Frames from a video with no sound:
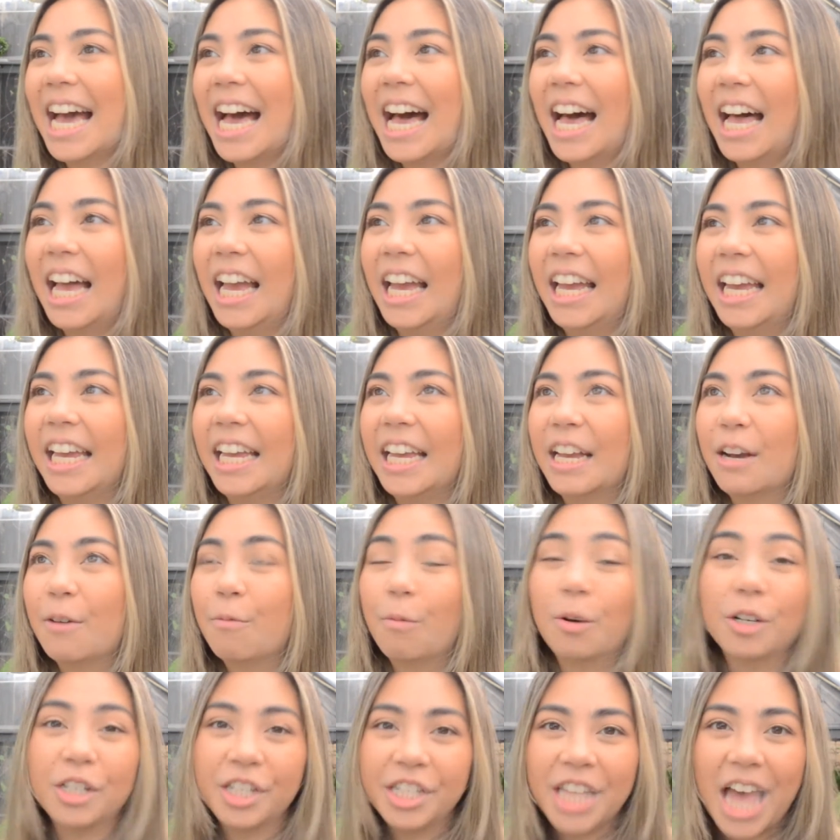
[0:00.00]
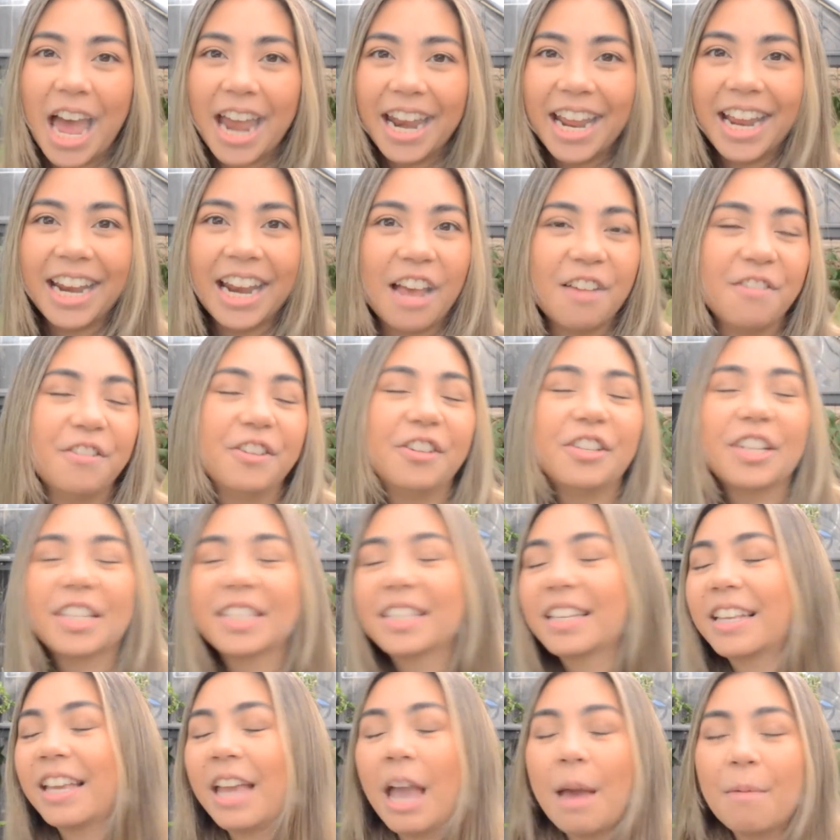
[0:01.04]
I watched that, and I just
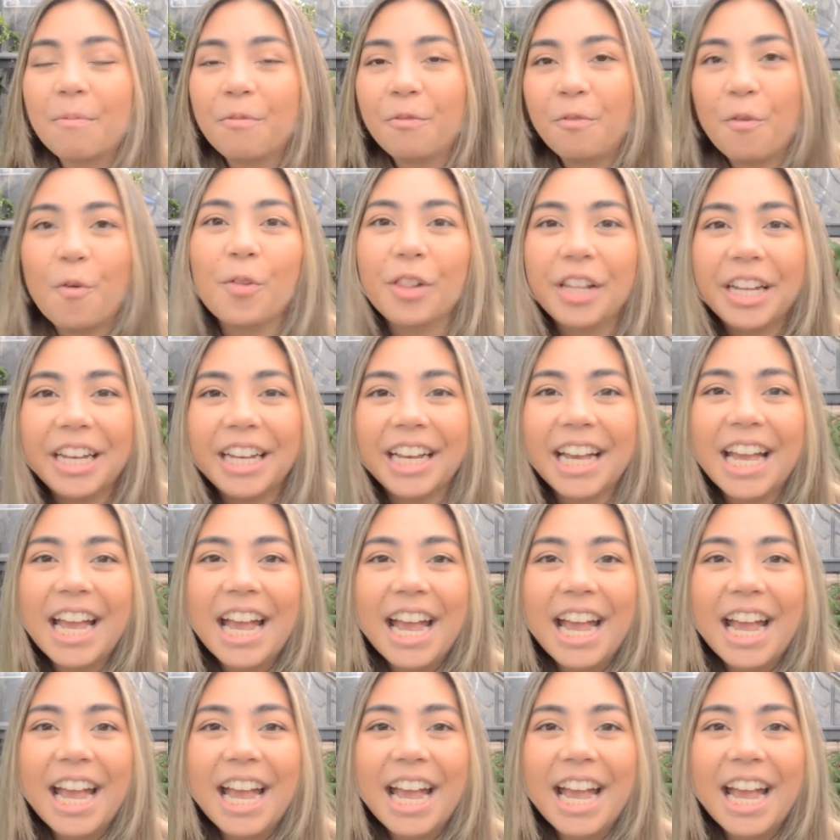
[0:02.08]
kept falling